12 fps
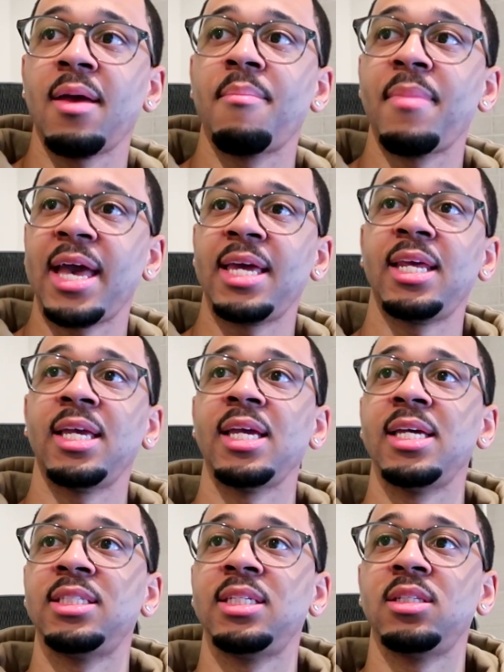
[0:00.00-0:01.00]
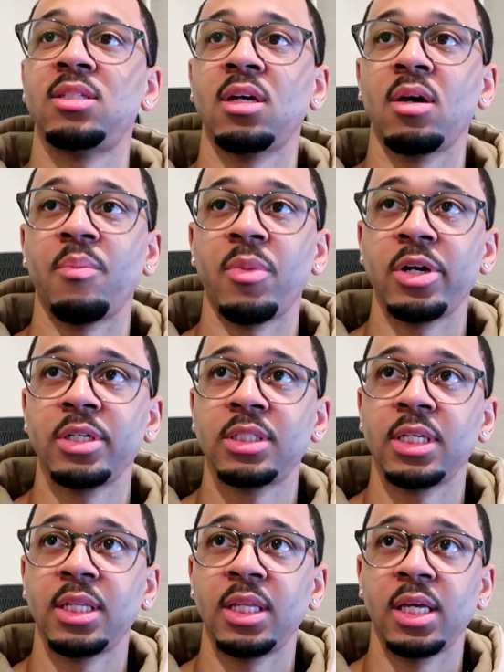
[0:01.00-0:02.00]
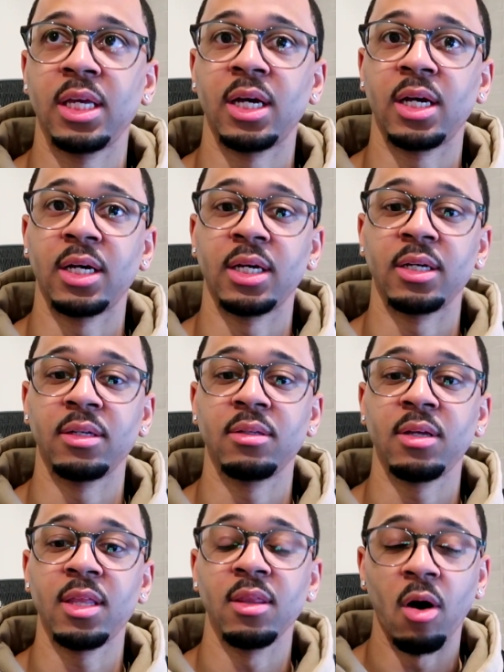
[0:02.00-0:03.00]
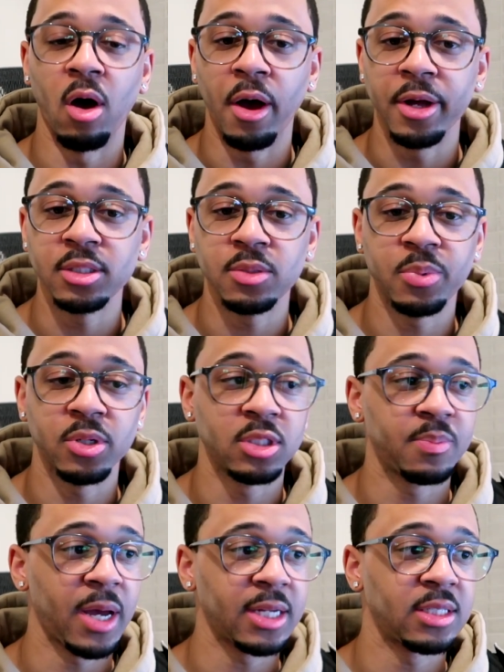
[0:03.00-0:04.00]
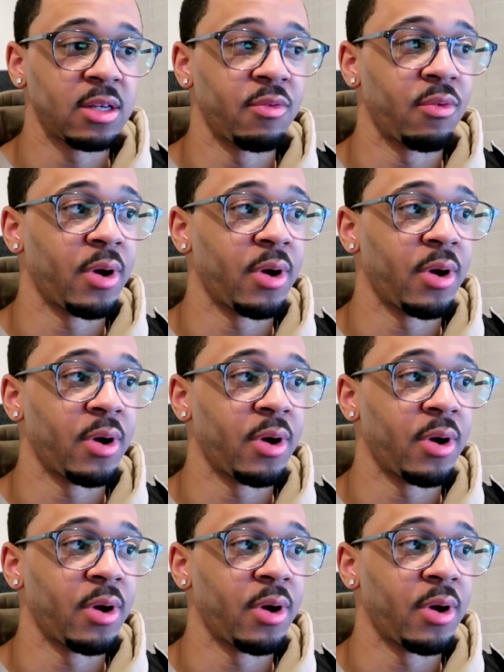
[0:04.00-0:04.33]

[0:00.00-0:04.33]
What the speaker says: made it easy to immerse in the aunt's perspective,